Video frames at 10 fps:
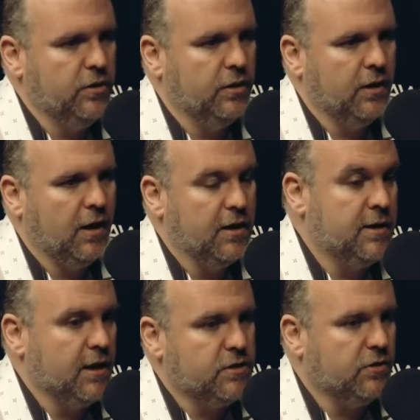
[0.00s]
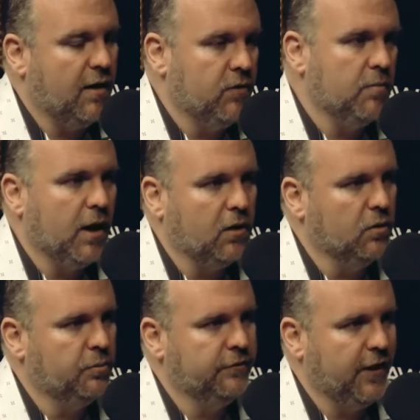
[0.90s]
You can kind of test drive the medical
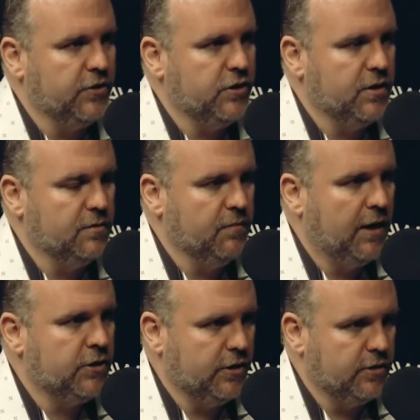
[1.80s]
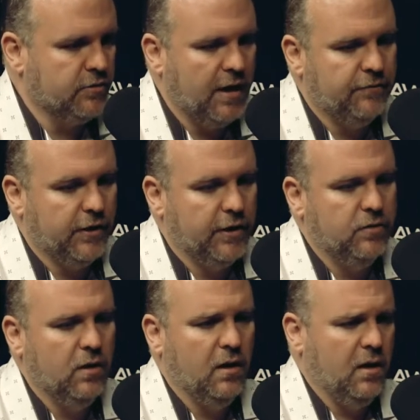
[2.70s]
profession and make sure it's right for you.